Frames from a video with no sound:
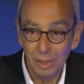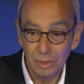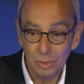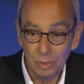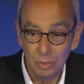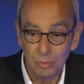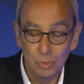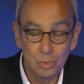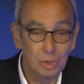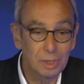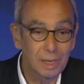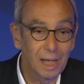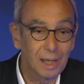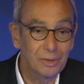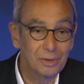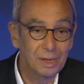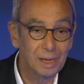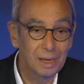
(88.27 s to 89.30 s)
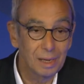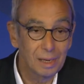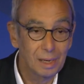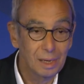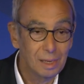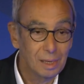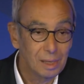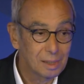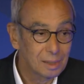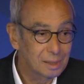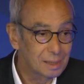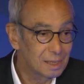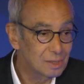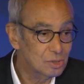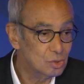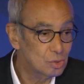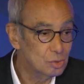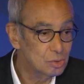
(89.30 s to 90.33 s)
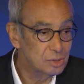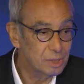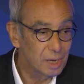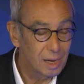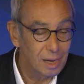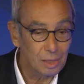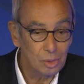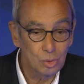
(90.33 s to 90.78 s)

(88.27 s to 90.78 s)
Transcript: And this is easy to understand.